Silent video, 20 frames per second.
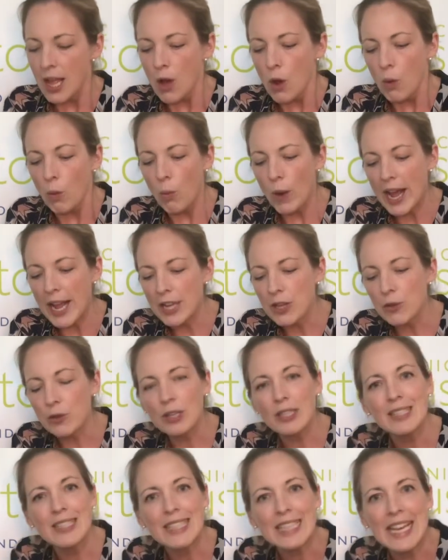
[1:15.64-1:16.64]
Where you
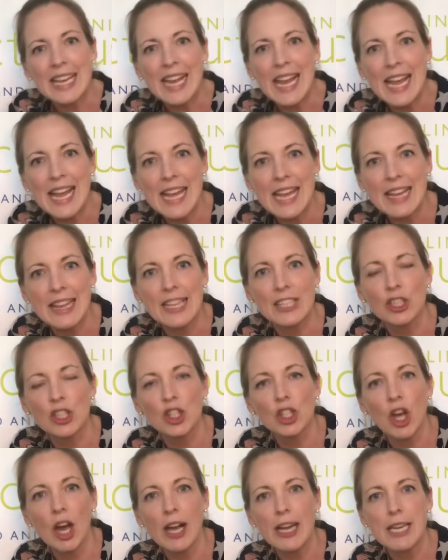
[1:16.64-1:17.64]
can see here, this
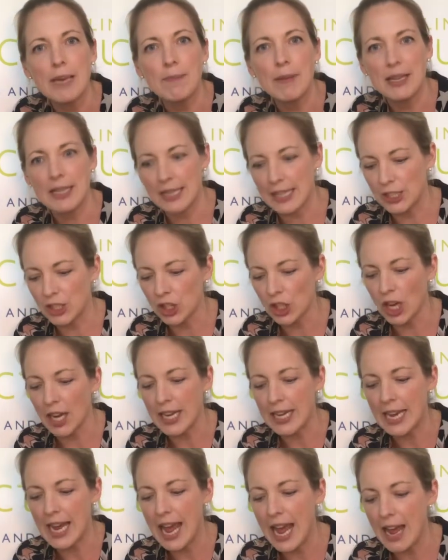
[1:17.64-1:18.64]
shiny bit, this
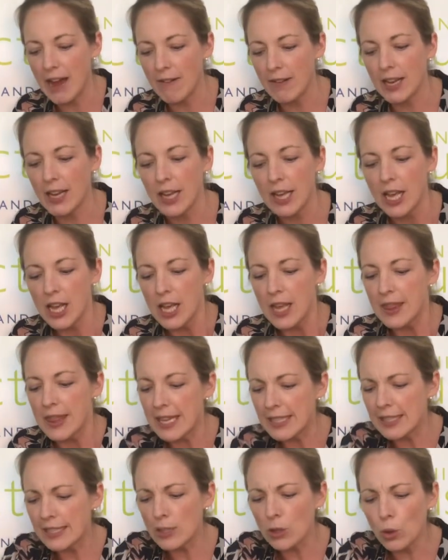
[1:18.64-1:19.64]
shiny area,
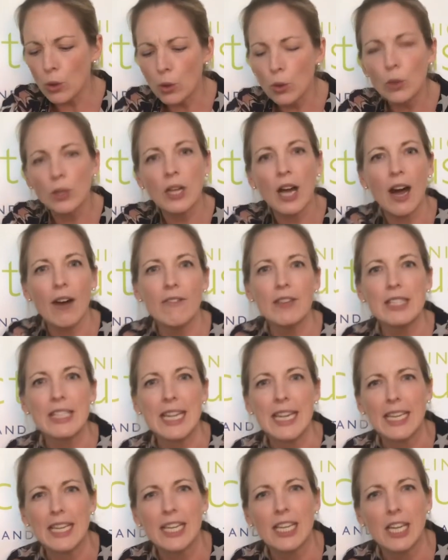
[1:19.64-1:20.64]
this is all covered
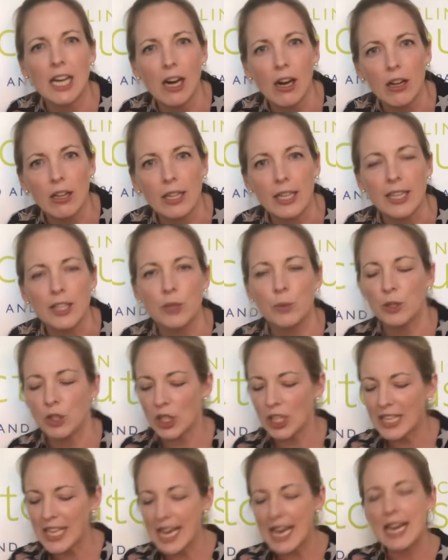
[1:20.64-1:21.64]
in cartilage, which
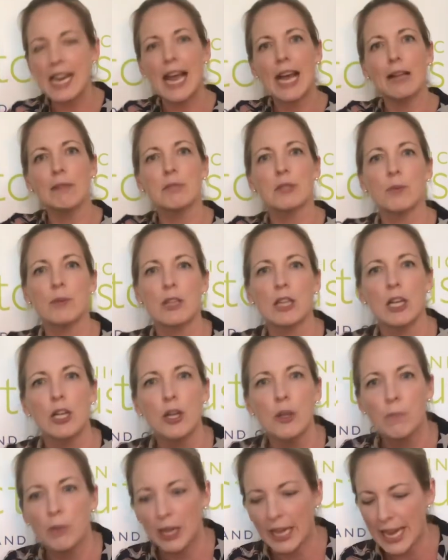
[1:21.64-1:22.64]
again helps with the
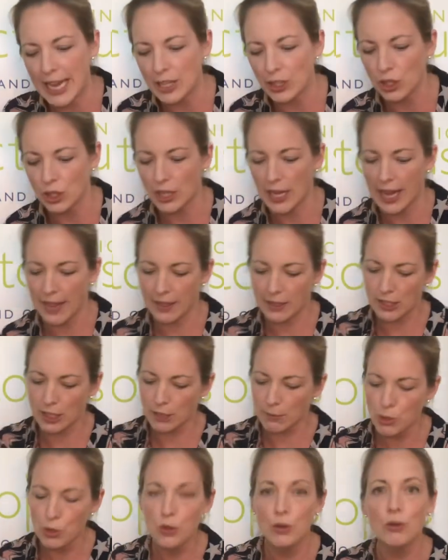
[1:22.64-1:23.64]
lubrication and the
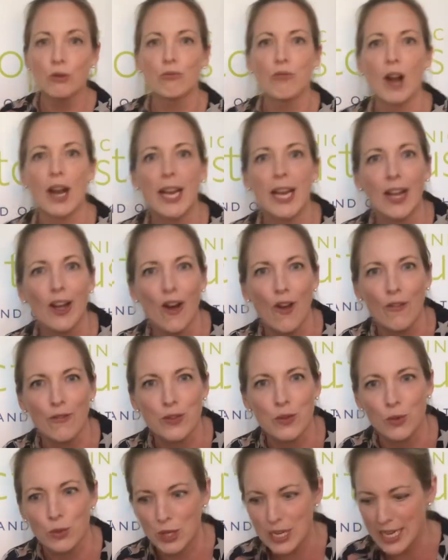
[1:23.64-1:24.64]
smooth running of
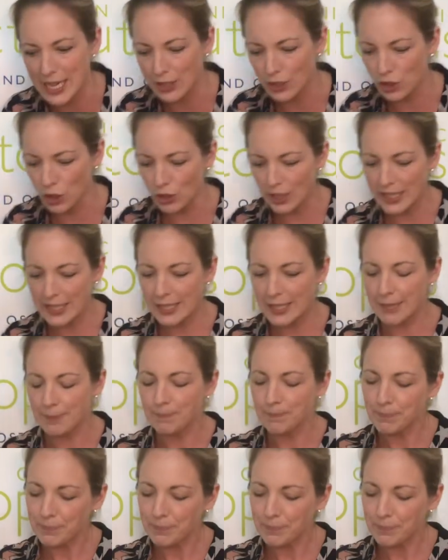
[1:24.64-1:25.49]
your knee joints.